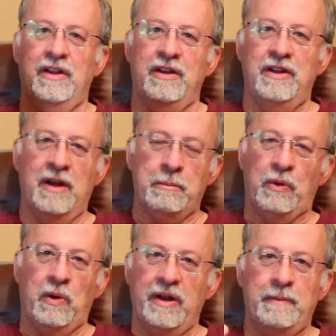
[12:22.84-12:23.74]
Number
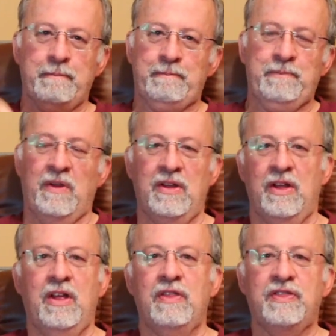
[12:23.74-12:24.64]
1.
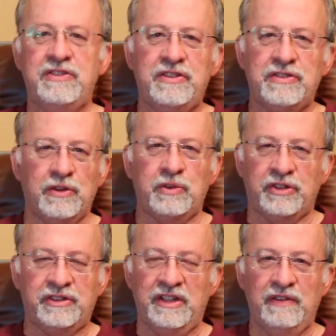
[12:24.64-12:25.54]
This is the
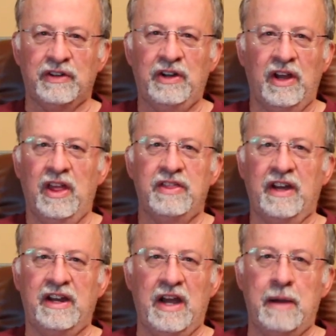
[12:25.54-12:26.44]
receiver
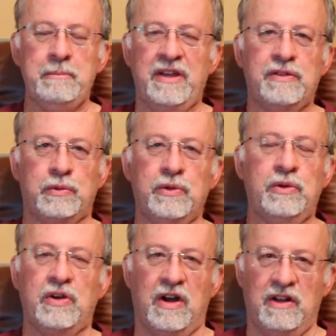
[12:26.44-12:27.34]
that got me through
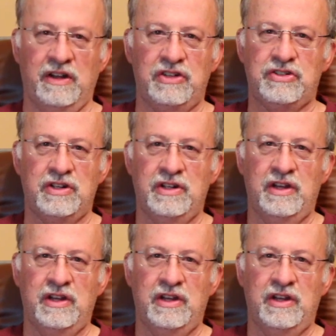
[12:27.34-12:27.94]
college